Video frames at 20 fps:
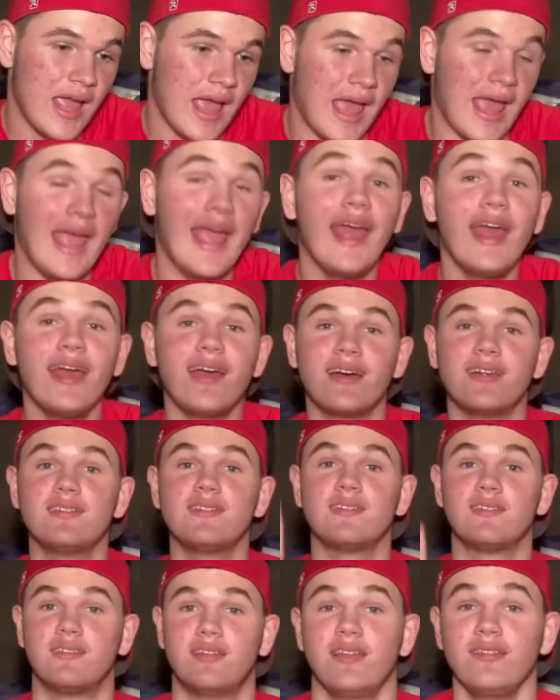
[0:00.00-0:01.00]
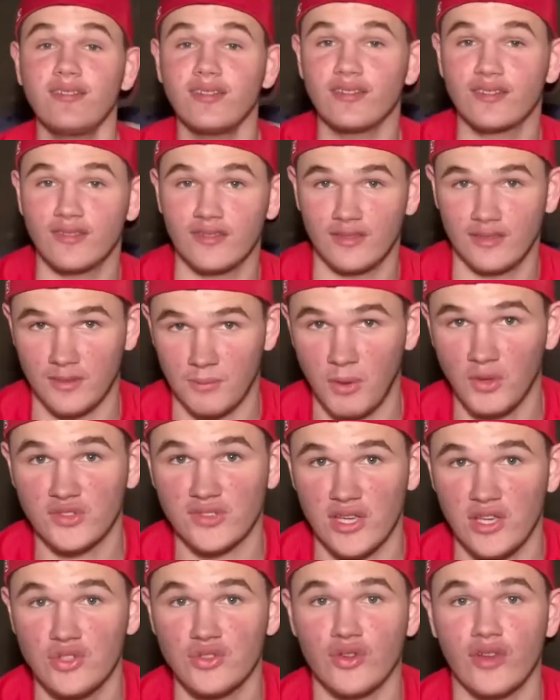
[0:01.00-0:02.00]
and this is the most
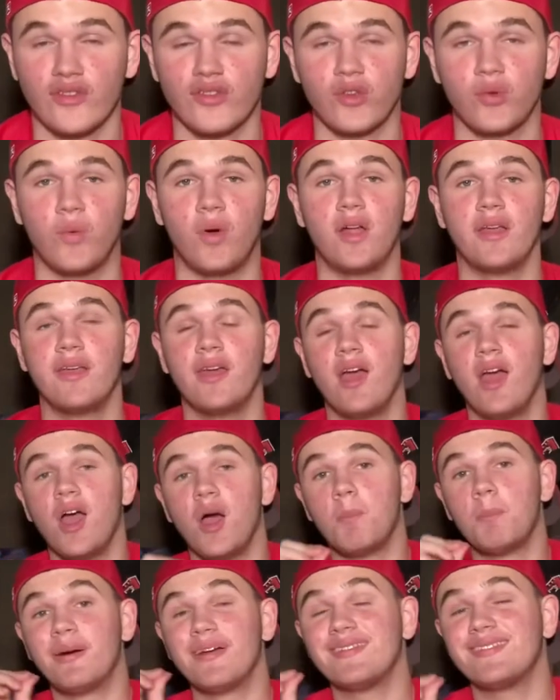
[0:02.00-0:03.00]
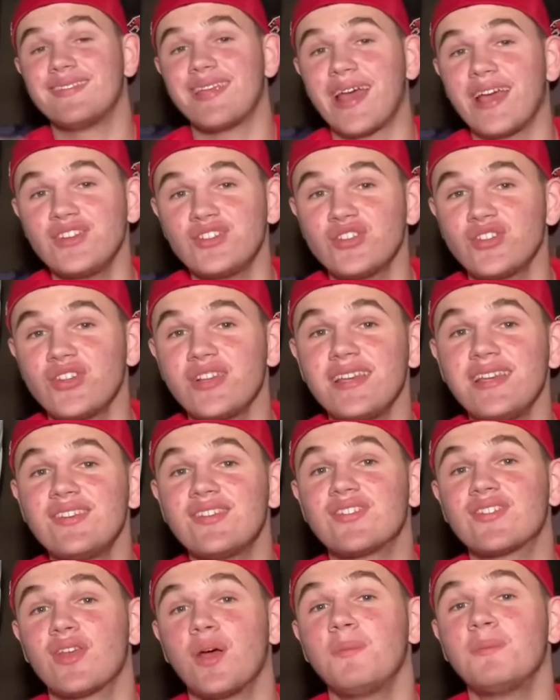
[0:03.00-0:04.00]
interesting one, potentially
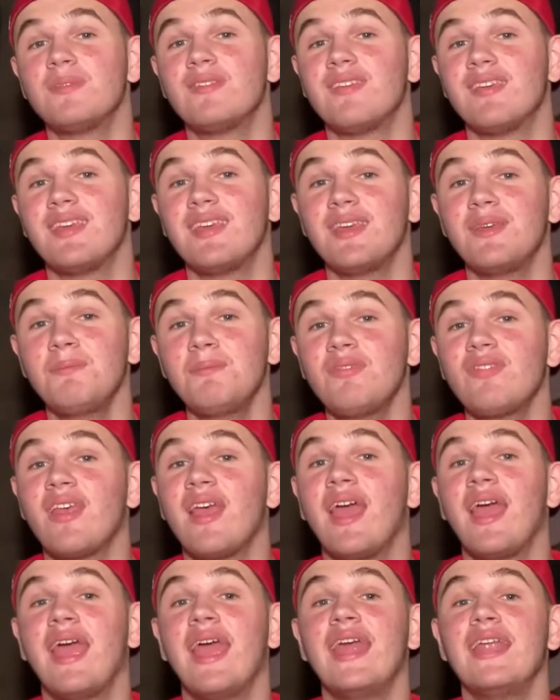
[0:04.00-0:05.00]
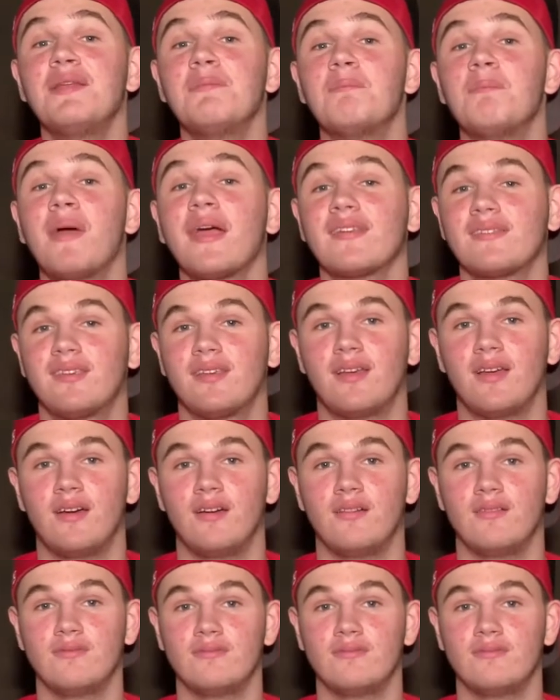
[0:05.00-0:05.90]
some teams in Mexico.